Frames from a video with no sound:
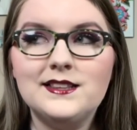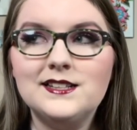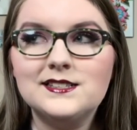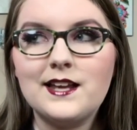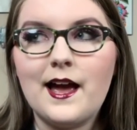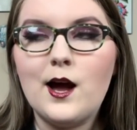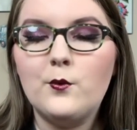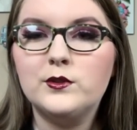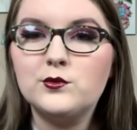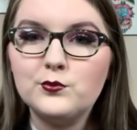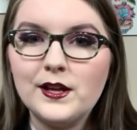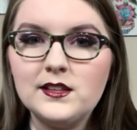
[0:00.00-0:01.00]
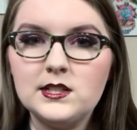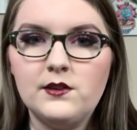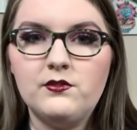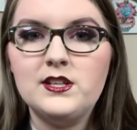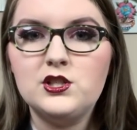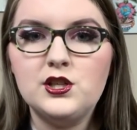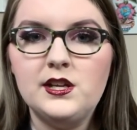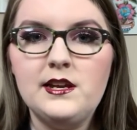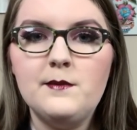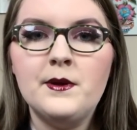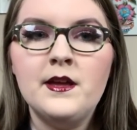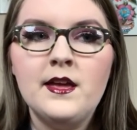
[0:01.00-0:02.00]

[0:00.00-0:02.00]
this guy was relatively cheap.